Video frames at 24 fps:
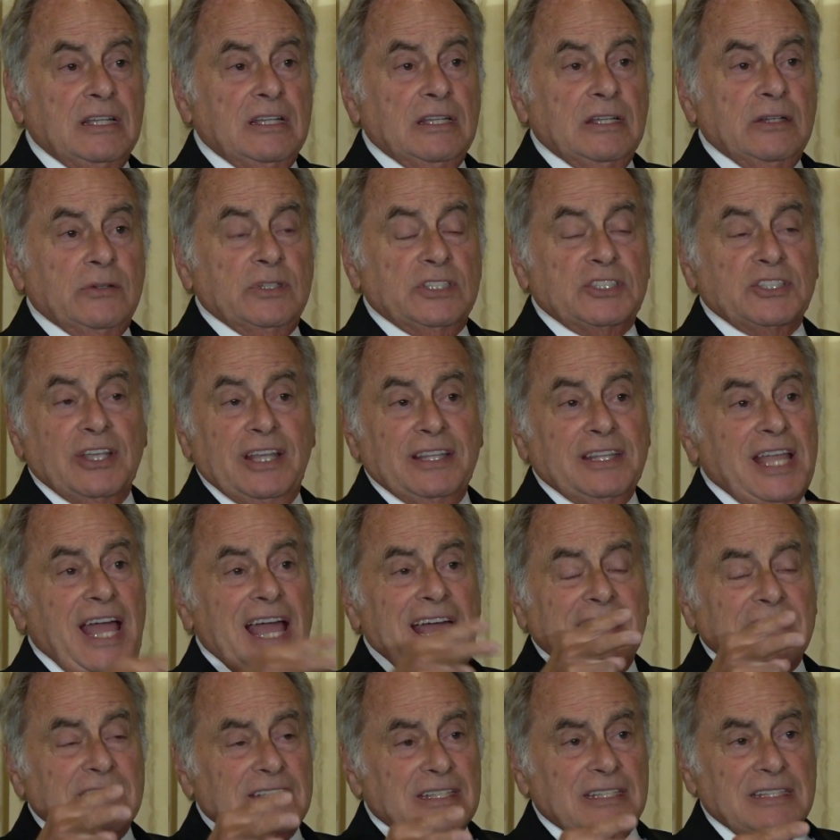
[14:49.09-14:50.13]
which are
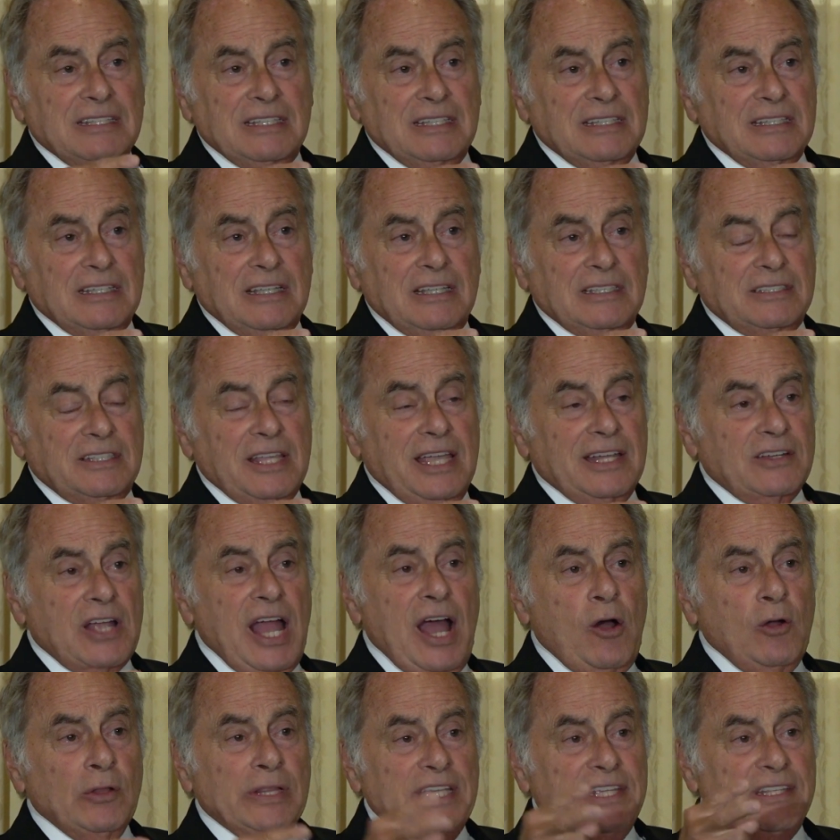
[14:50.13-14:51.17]
not They're
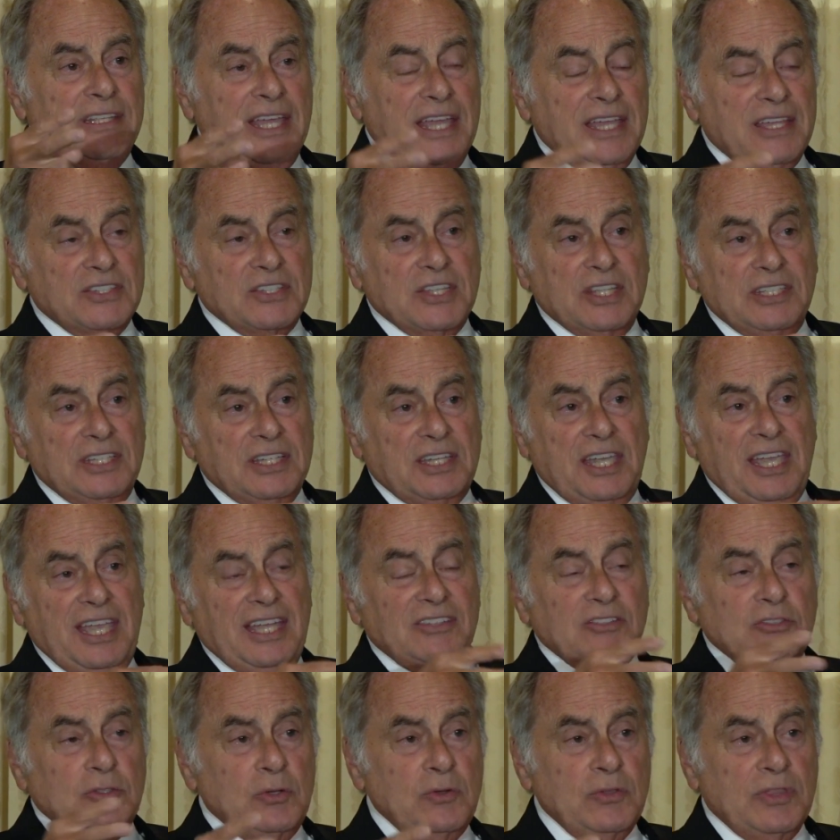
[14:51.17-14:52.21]
holy days, and you
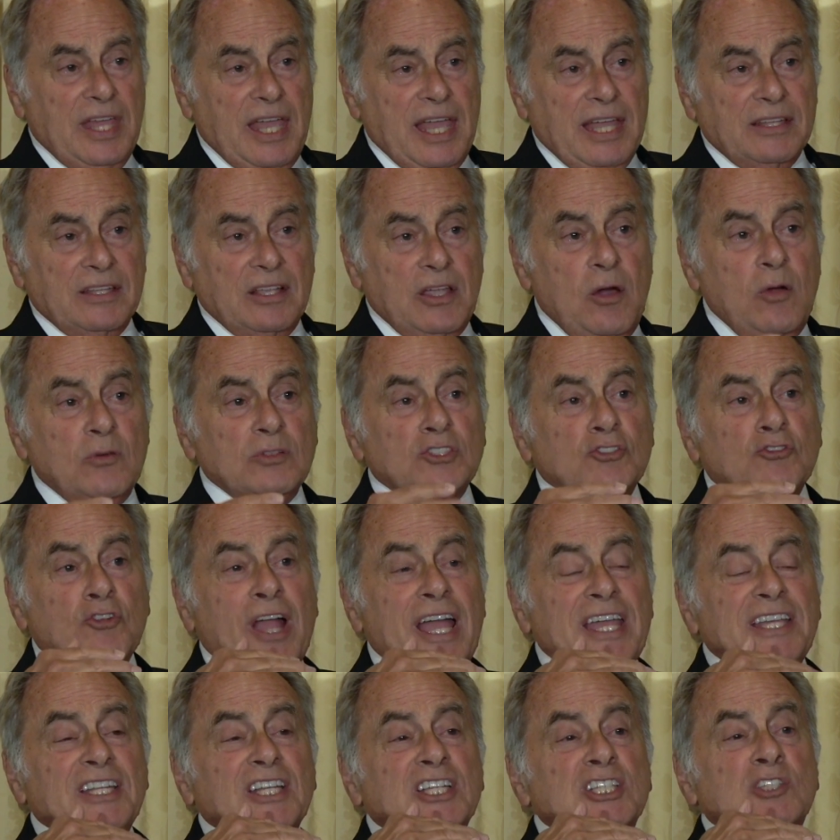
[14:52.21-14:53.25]
can't do that. Go
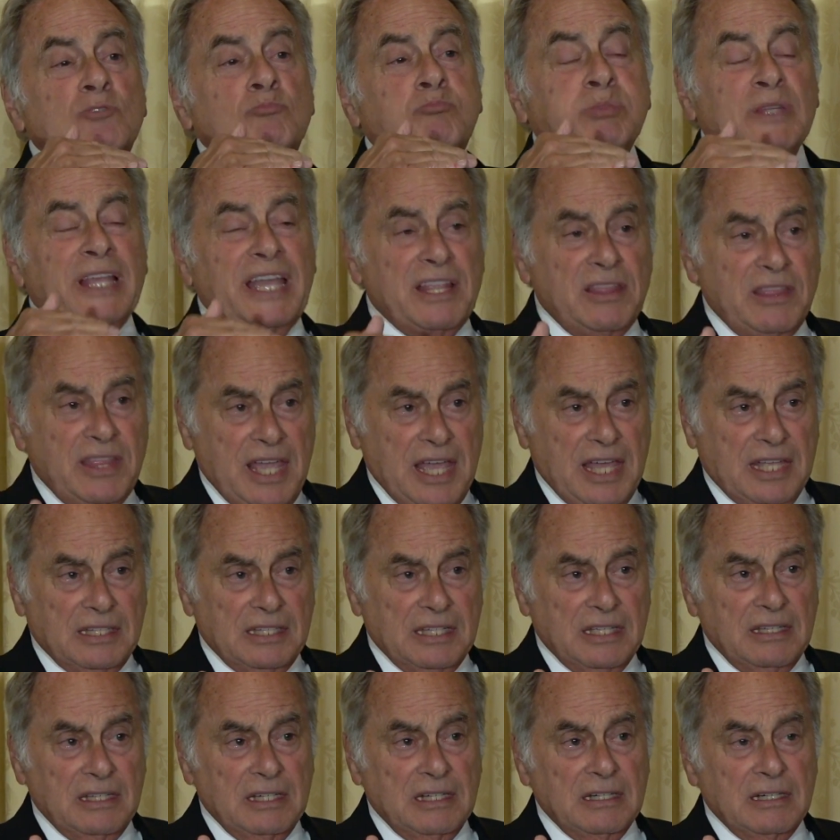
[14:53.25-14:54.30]
try and explain that
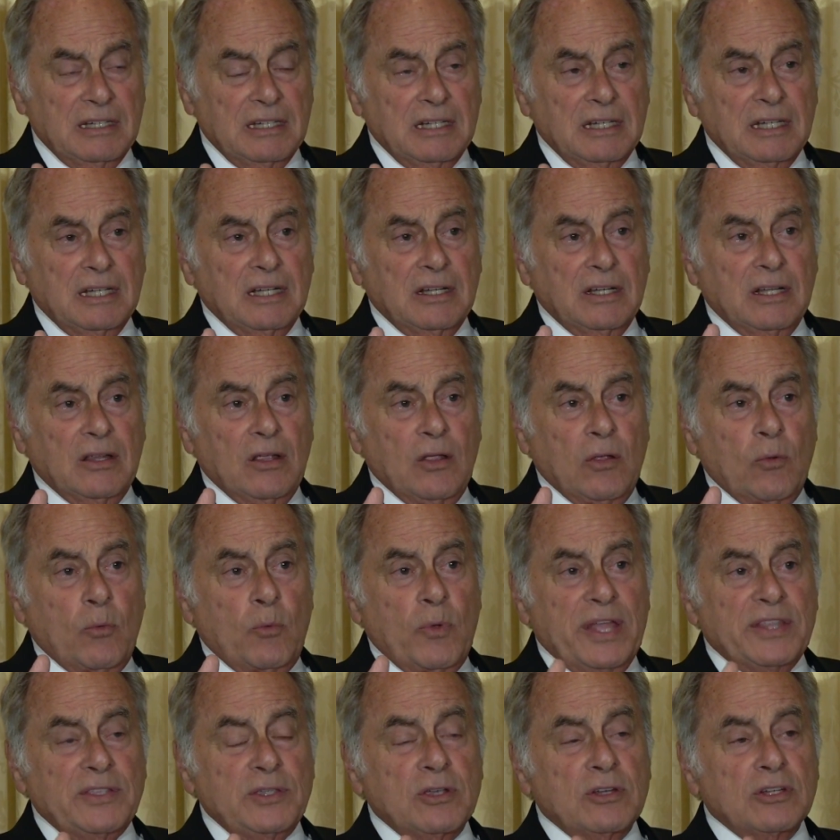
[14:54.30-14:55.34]

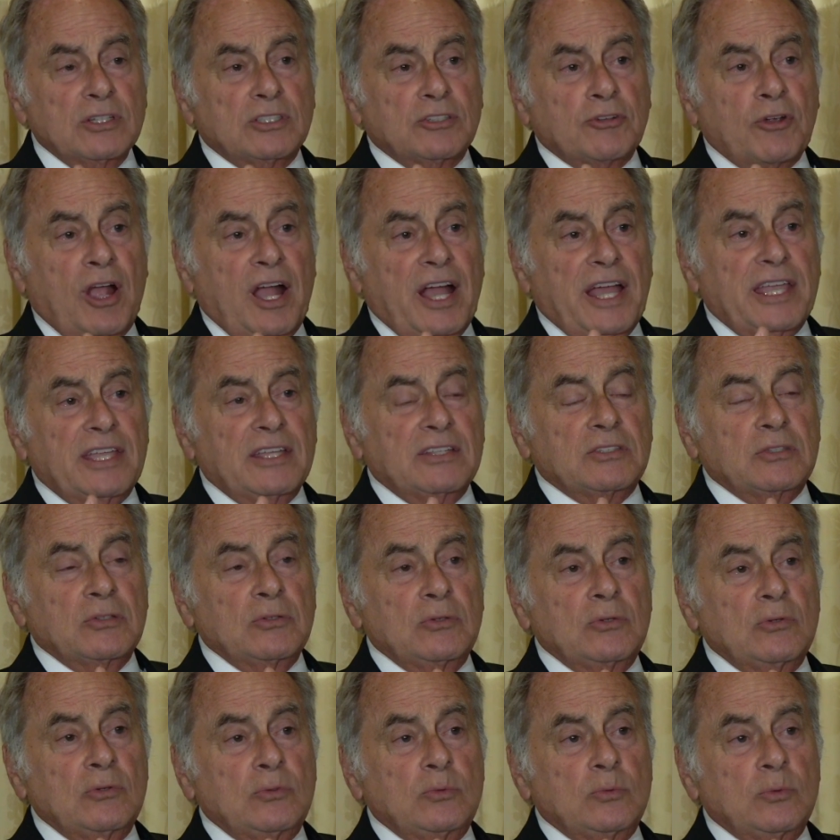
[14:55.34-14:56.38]
when you're trying
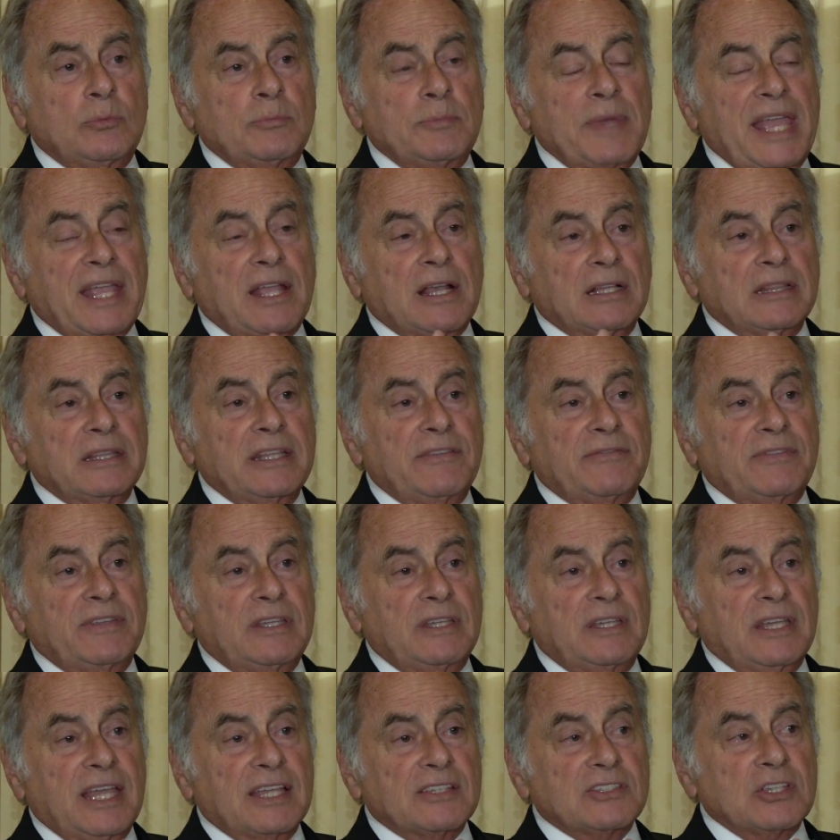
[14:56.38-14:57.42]
to make a
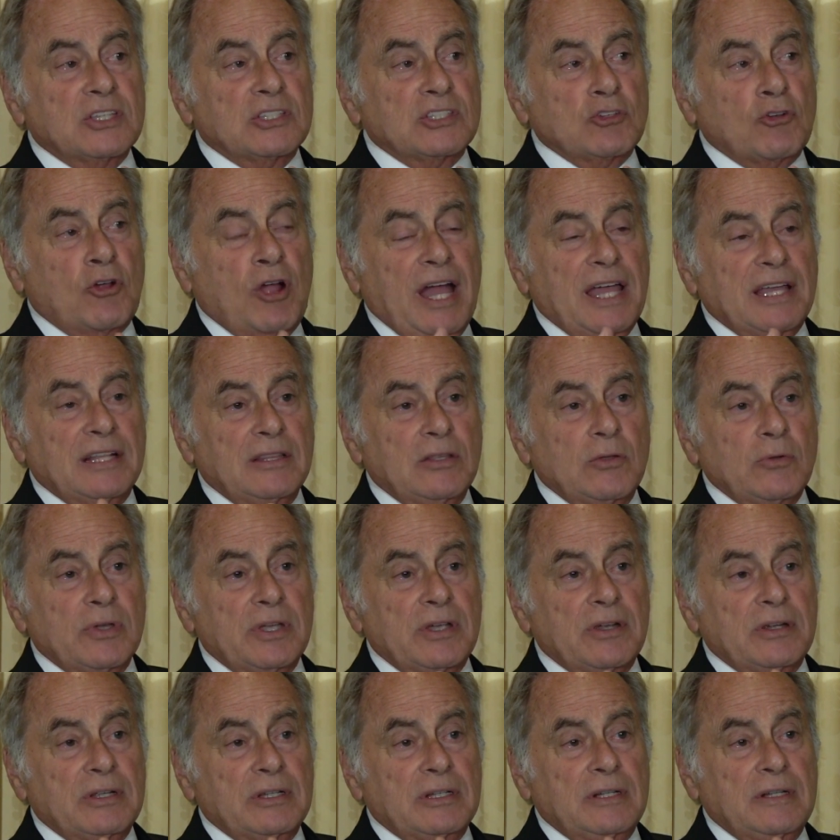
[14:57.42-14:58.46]
living as a trial
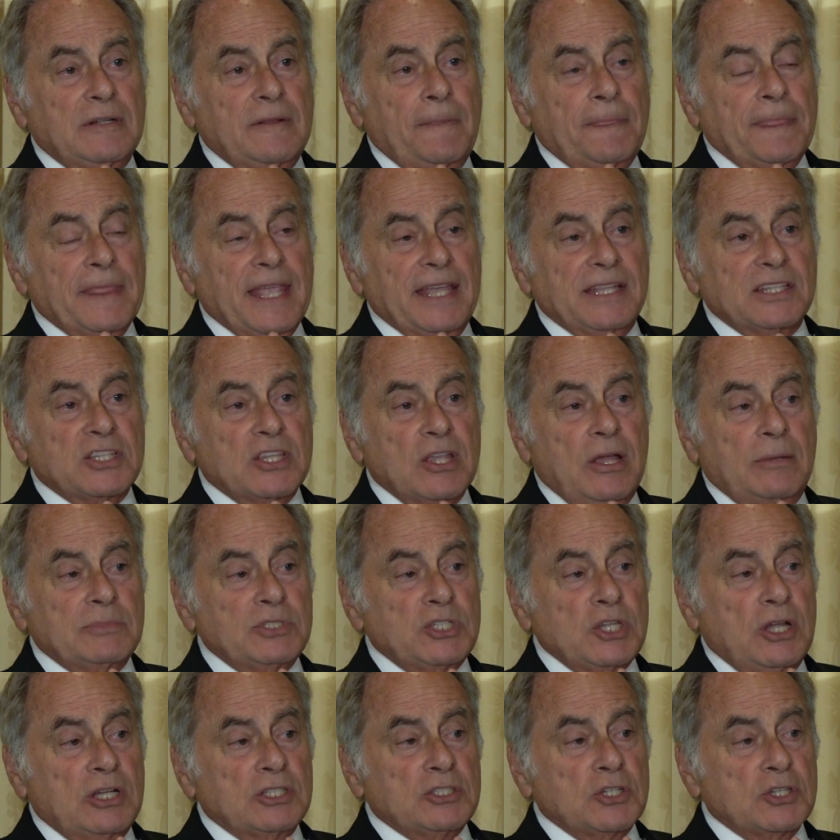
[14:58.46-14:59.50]
lawyer. And some
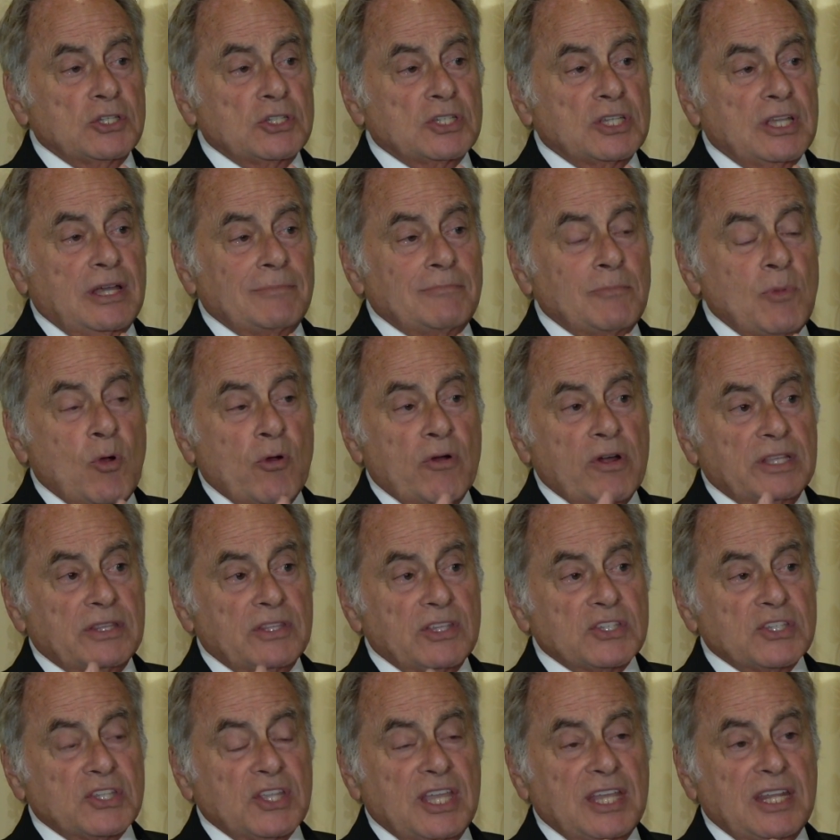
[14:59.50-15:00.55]
judges are more
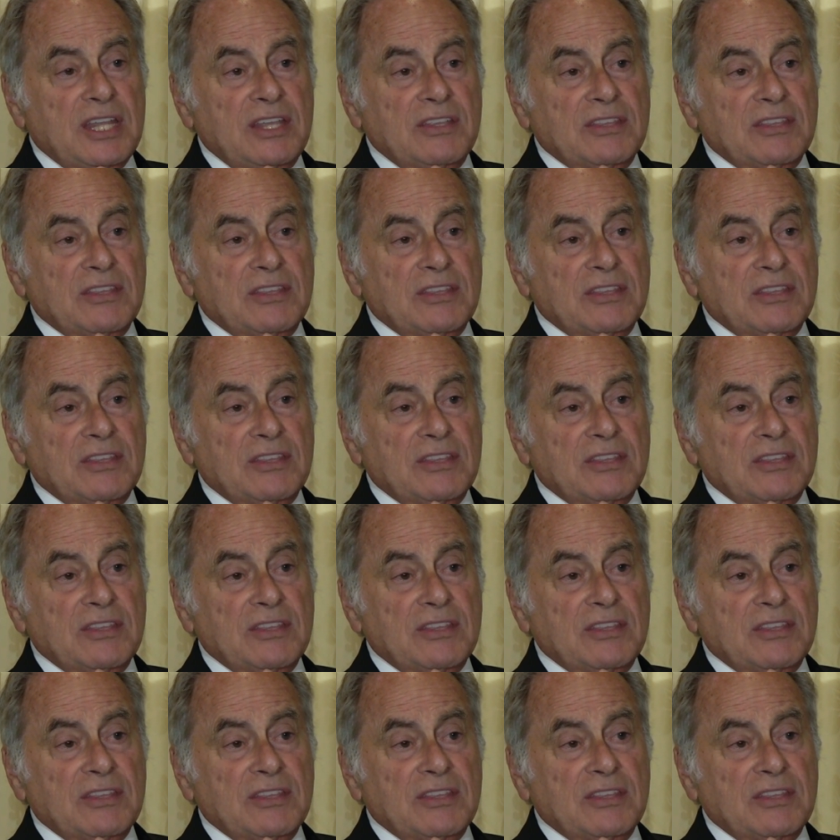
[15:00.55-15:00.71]
understanding